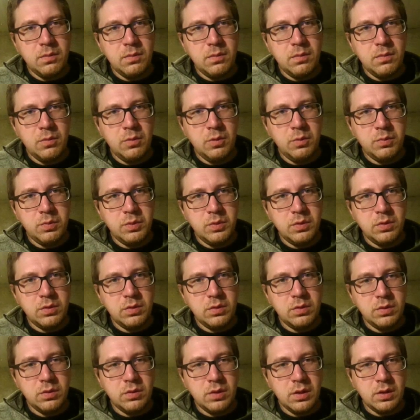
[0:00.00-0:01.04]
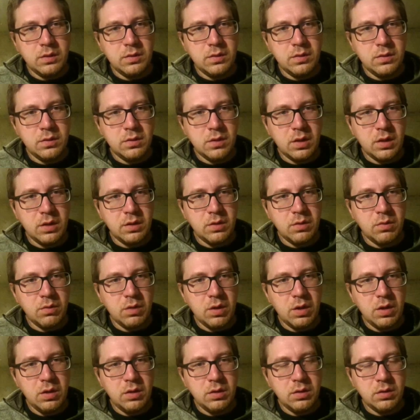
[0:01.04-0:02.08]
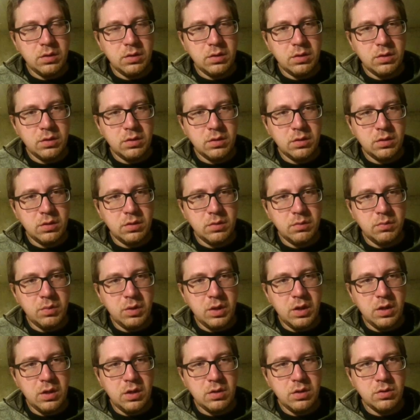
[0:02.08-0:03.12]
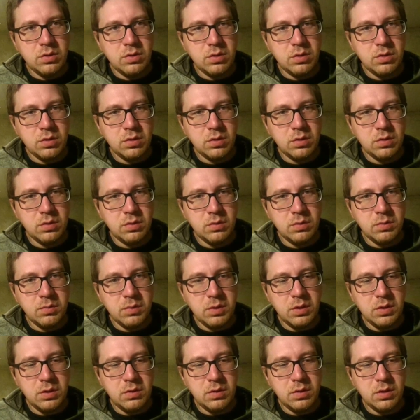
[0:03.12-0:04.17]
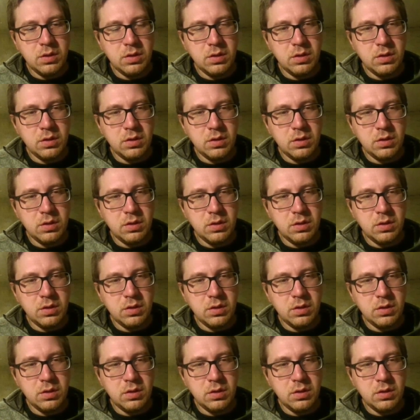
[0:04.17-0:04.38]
Whoops, that's not the right page. What am I doing?